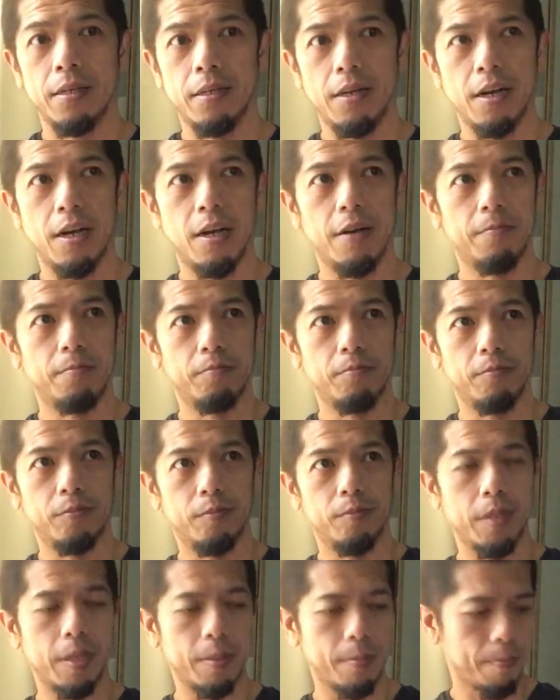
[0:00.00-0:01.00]
Um,
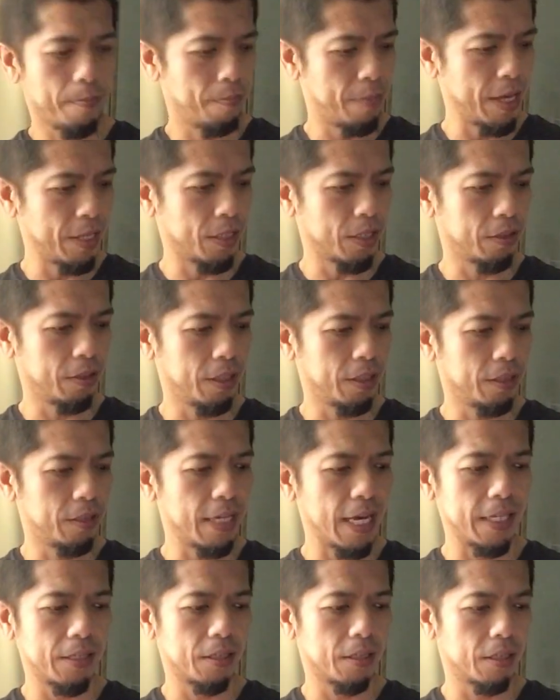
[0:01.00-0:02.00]
basically,
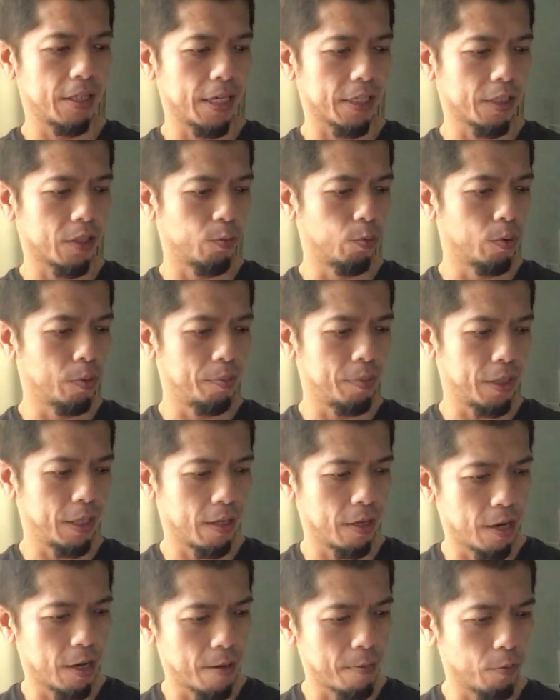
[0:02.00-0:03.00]
day six will
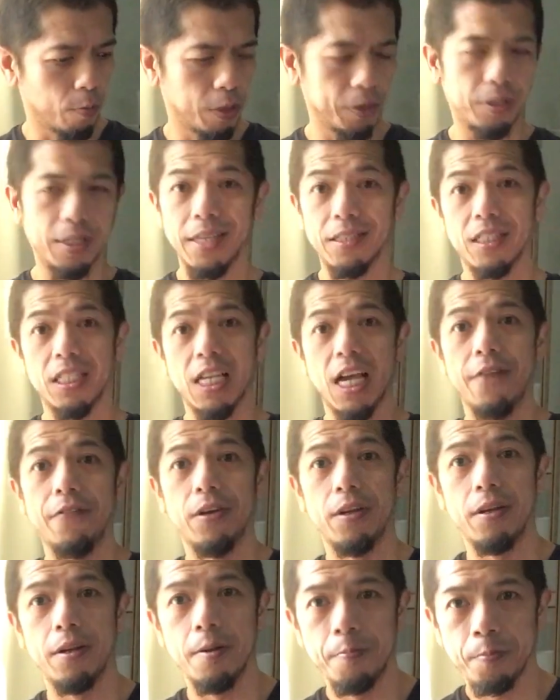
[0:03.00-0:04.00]
be, um, well, day
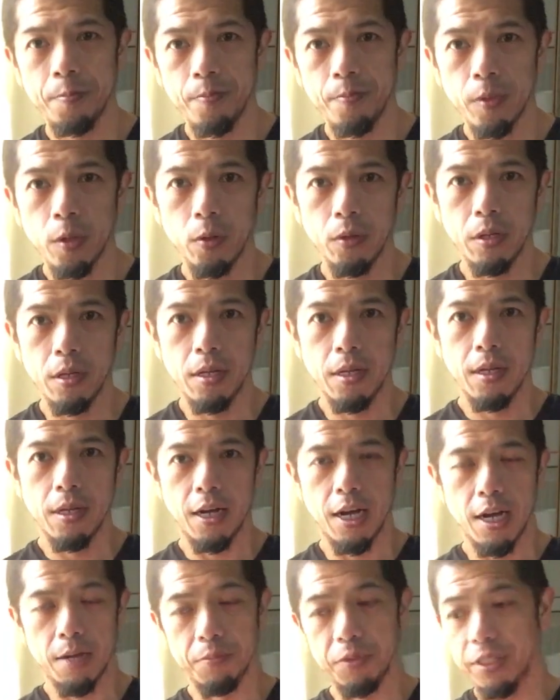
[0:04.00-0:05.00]
seven
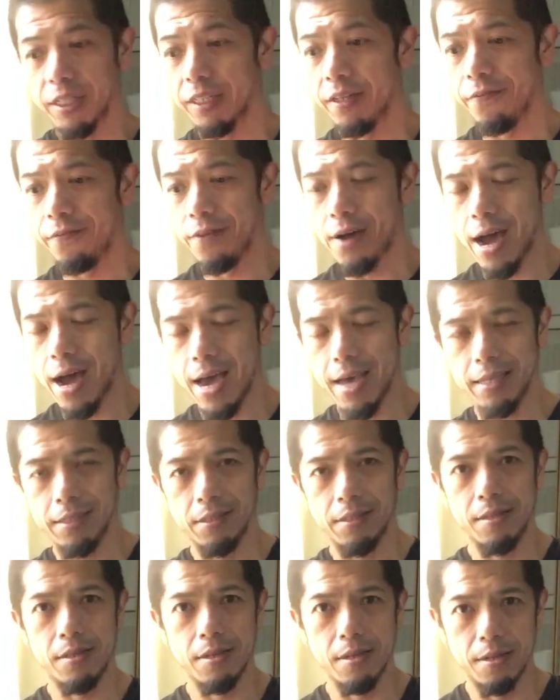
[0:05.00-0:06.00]
um,
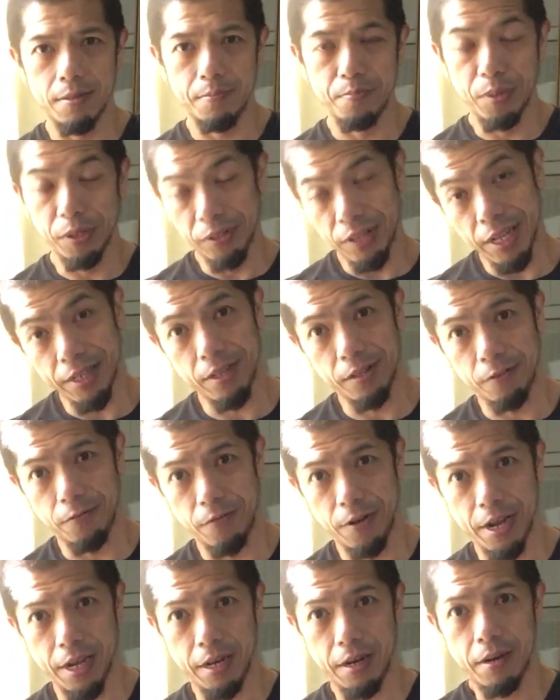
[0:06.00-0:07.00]
signifies the millennial
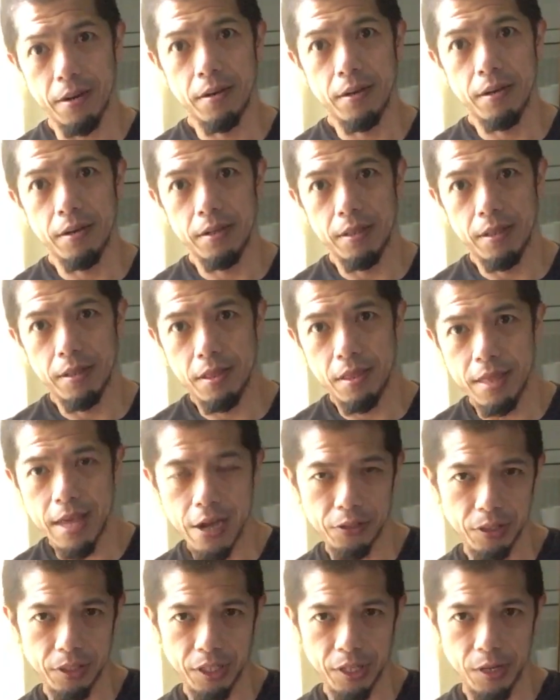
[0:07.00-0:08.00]
reign, the
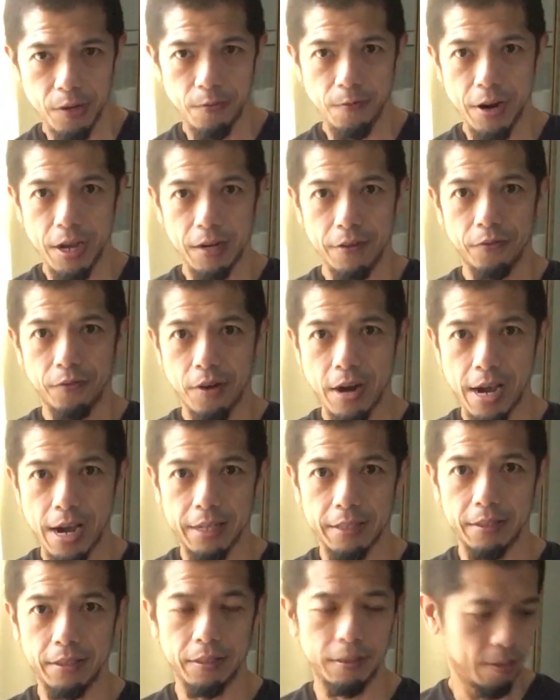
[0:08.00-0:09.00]
thousand year reign of
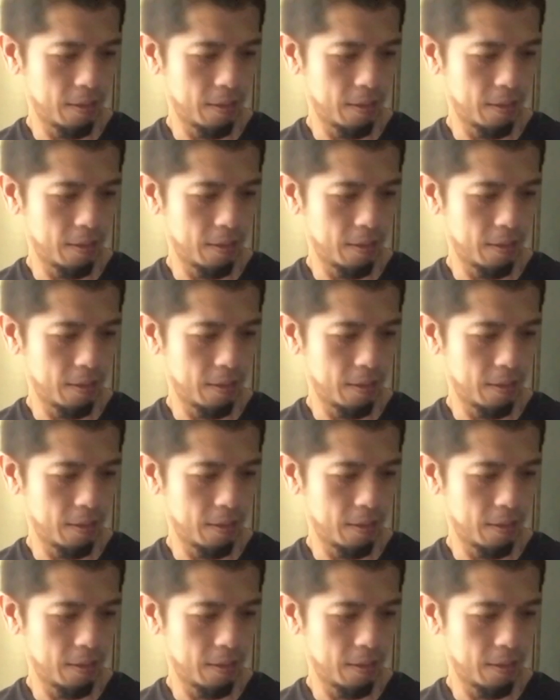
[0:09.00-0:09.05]
Christ.